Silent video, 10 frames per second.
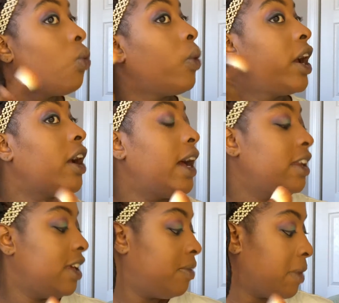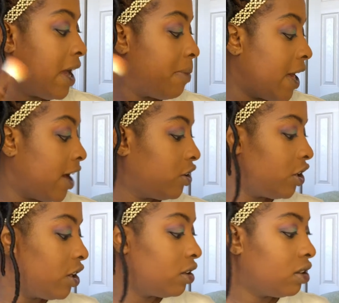where I did my
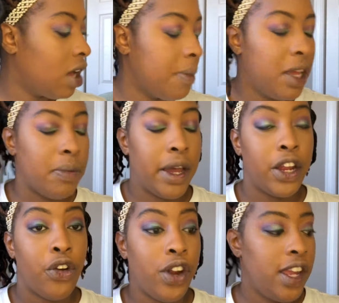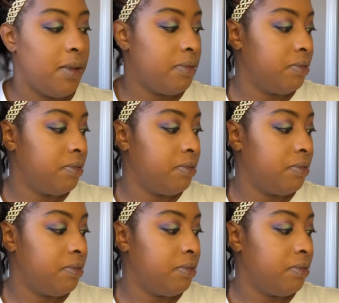my cream